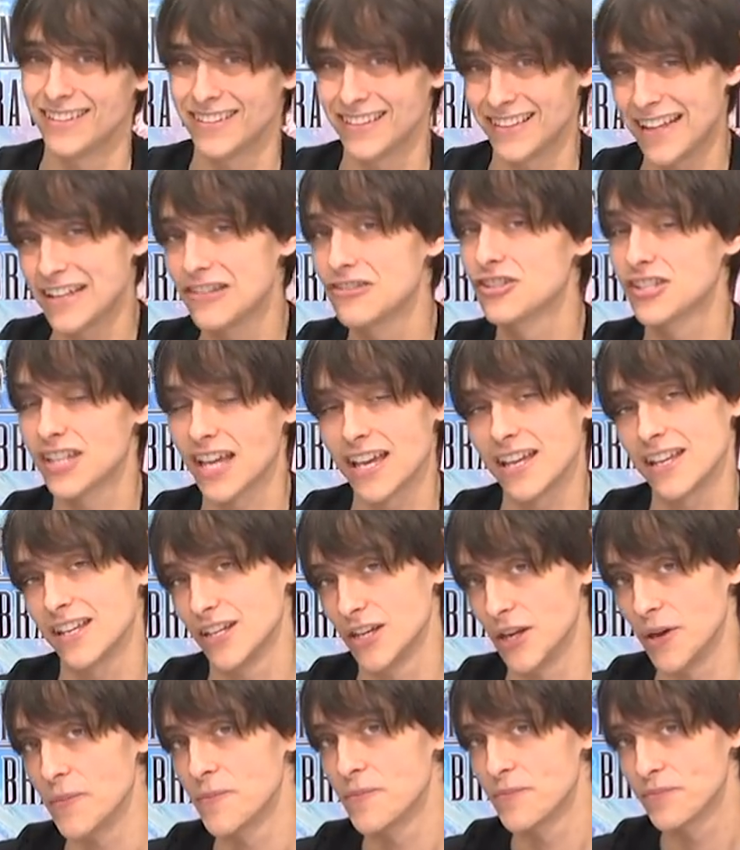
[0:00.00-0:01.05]
let's just say,
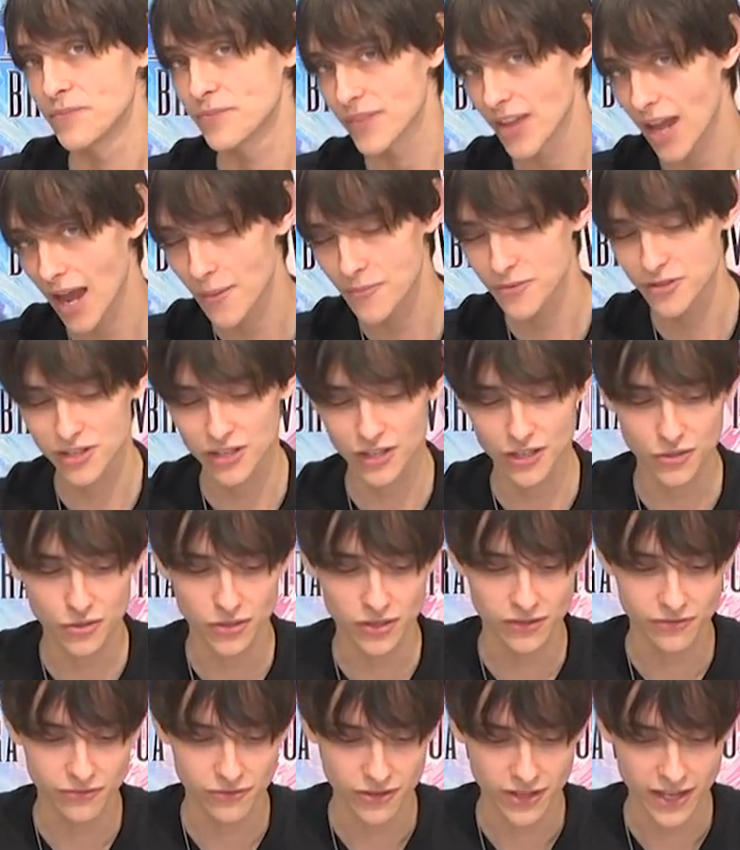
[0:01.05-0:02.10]
I'm just gonna do
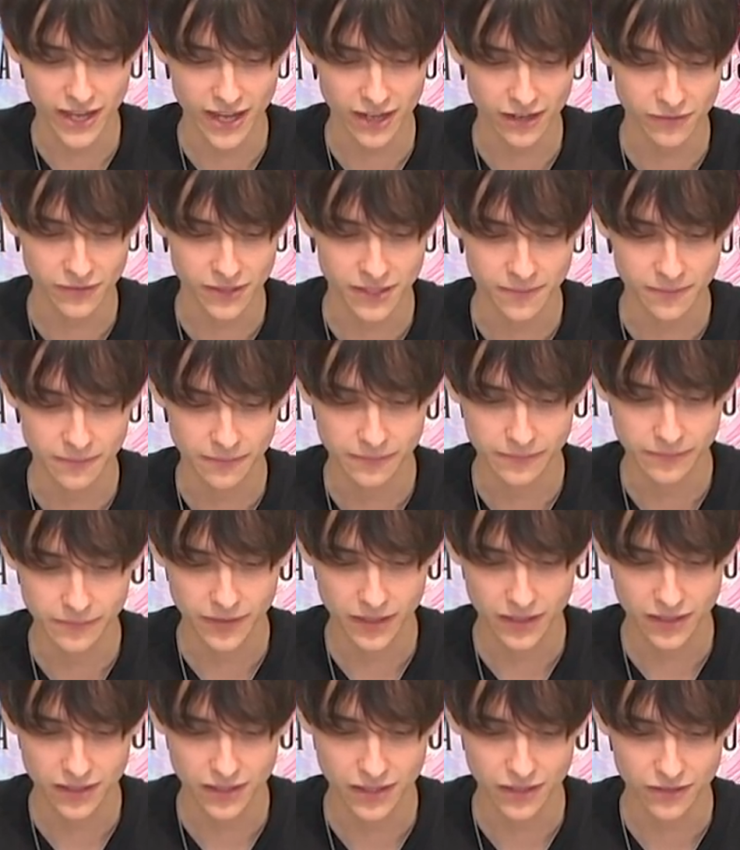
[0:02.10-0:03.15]
it for the heck of it.
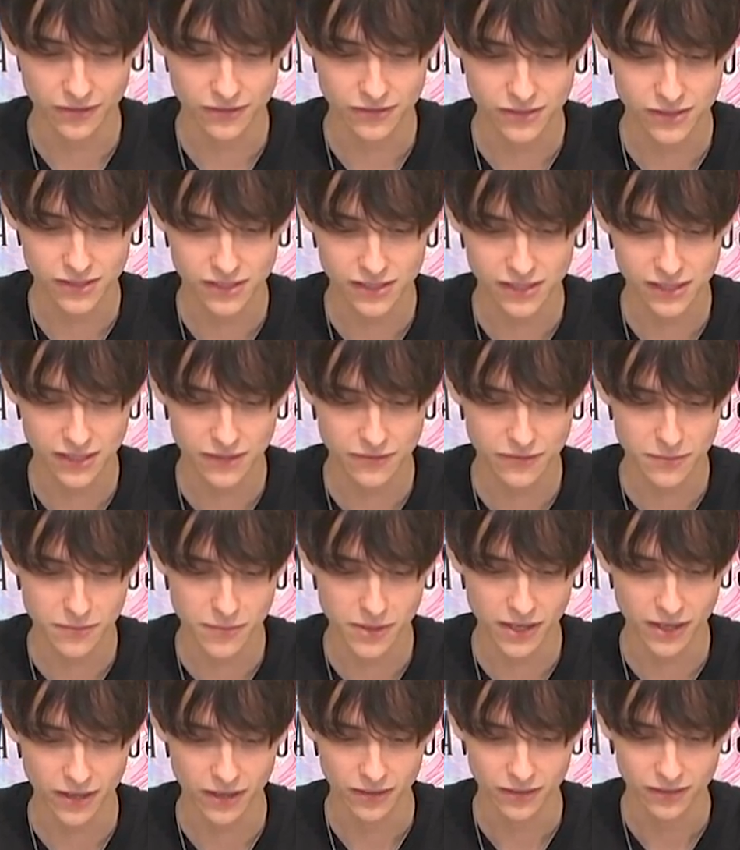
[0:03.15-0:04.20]
Just give them
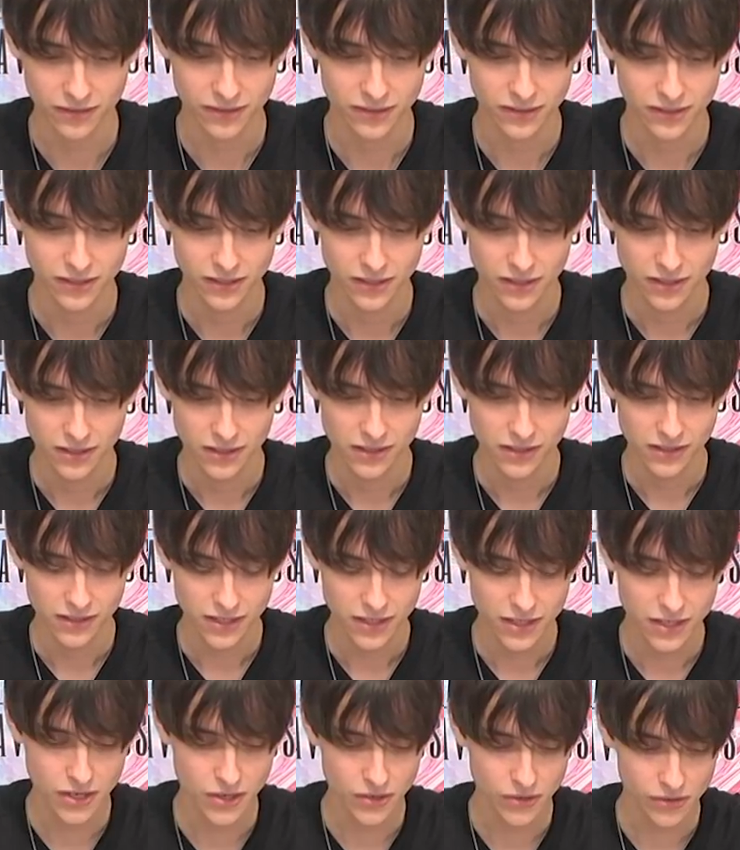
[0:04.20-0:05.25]
a
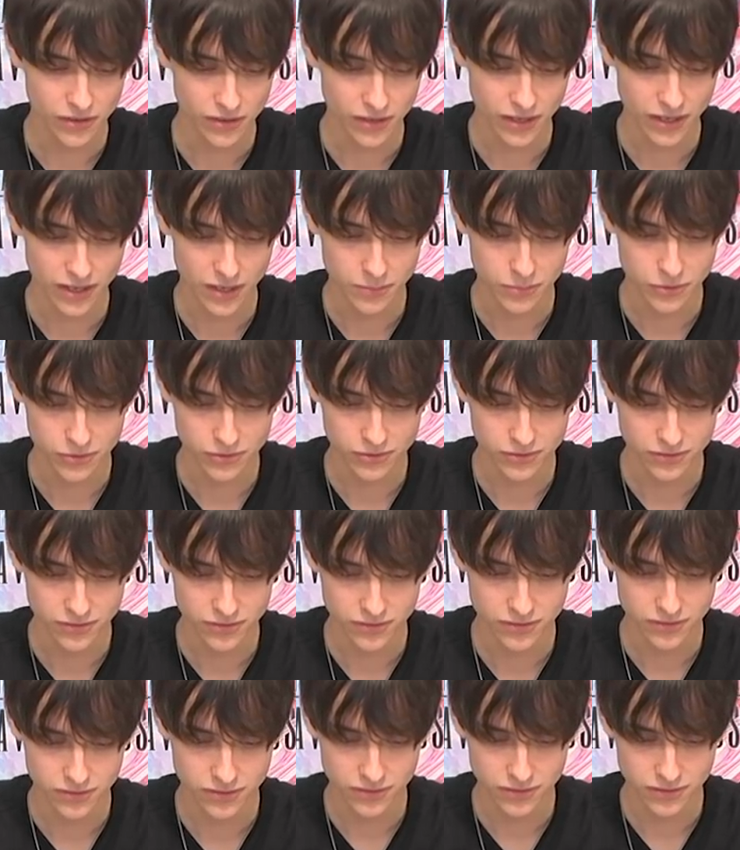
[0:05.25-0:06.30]
couple,
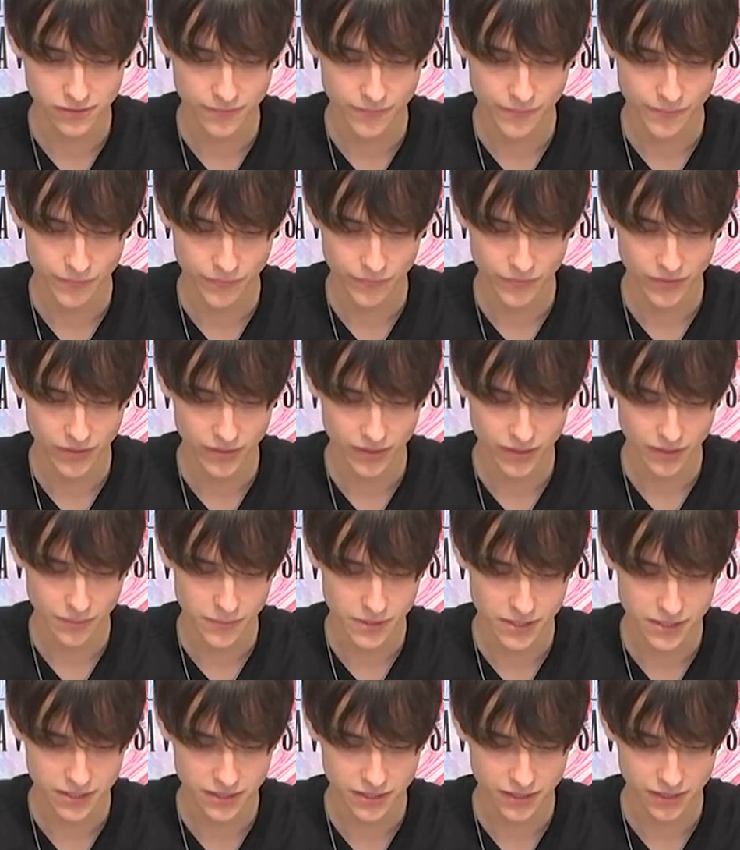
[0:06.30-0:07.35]
let
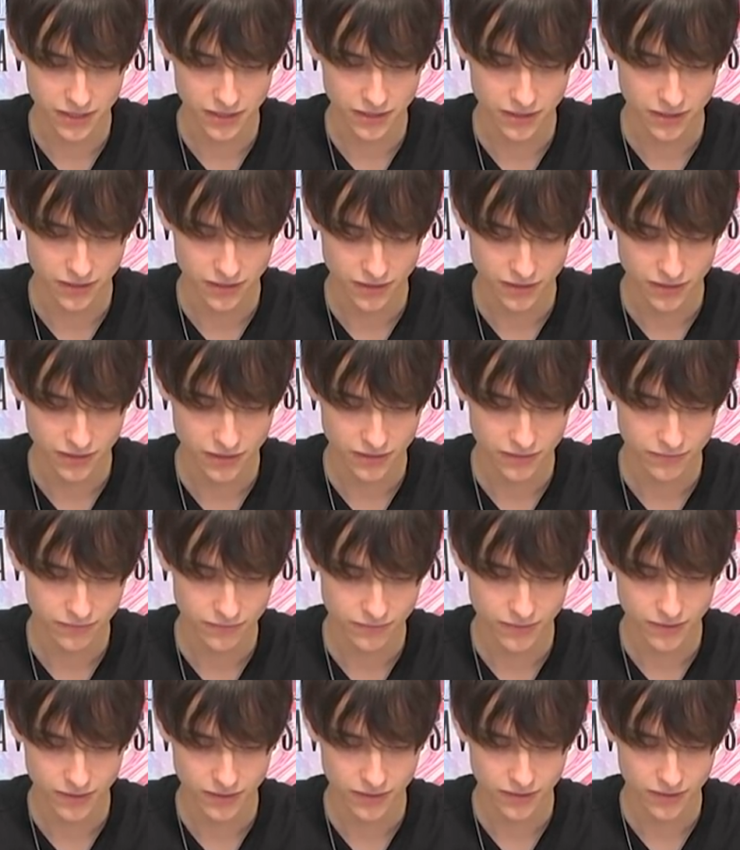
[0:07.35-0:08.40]
me see.
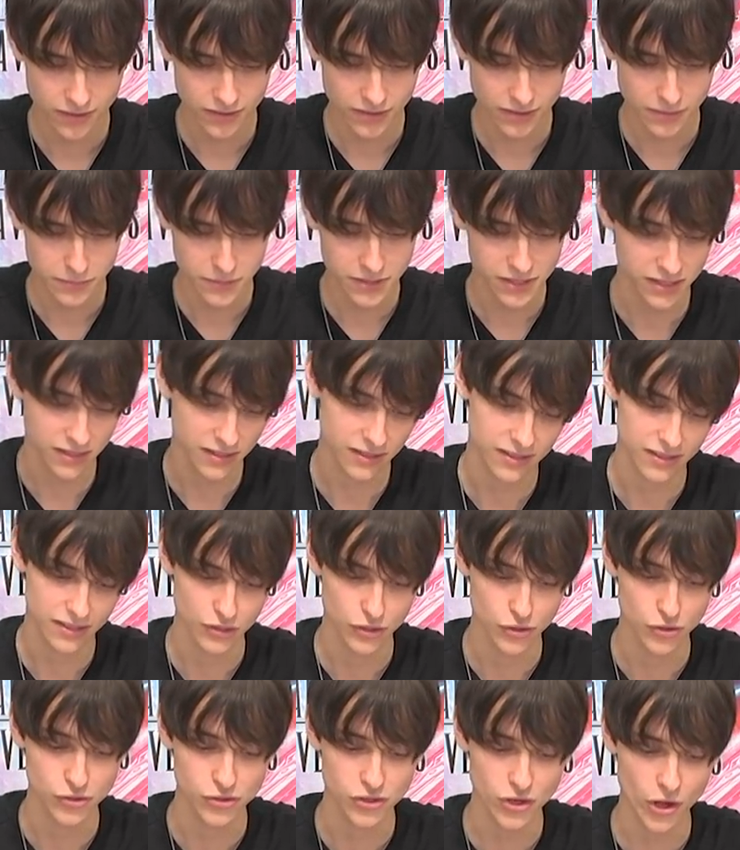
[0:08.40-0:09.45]
Let me
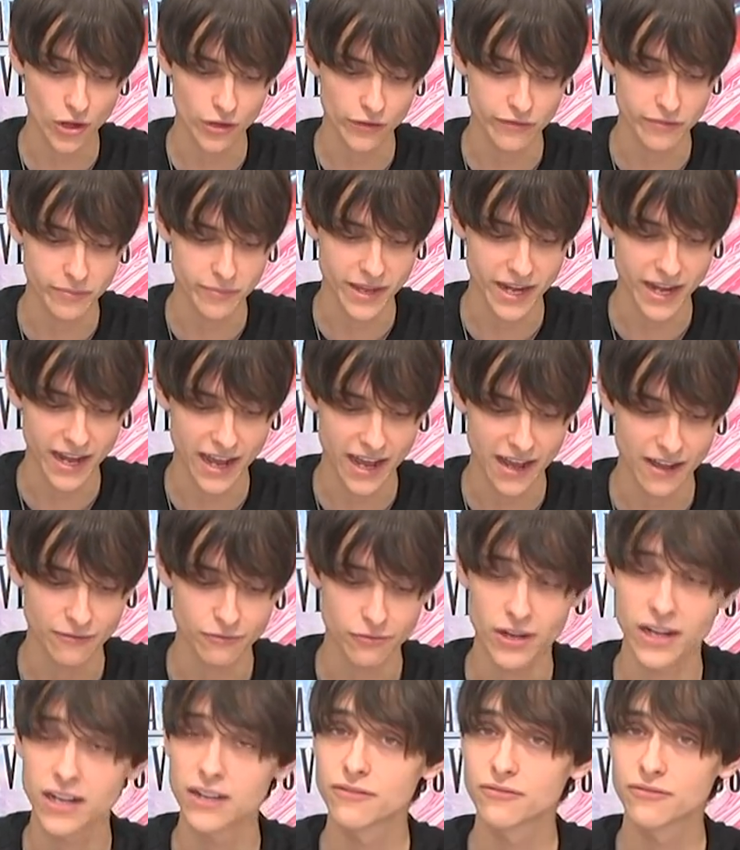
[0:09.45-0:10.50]
use all of them that I have,
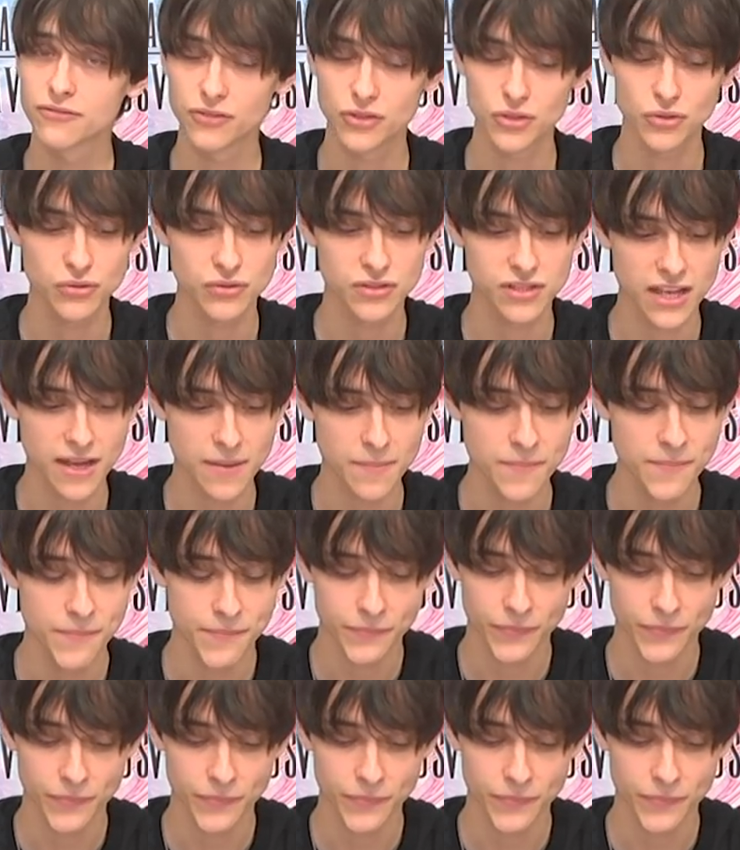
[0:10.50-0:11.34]
right? Fuse them.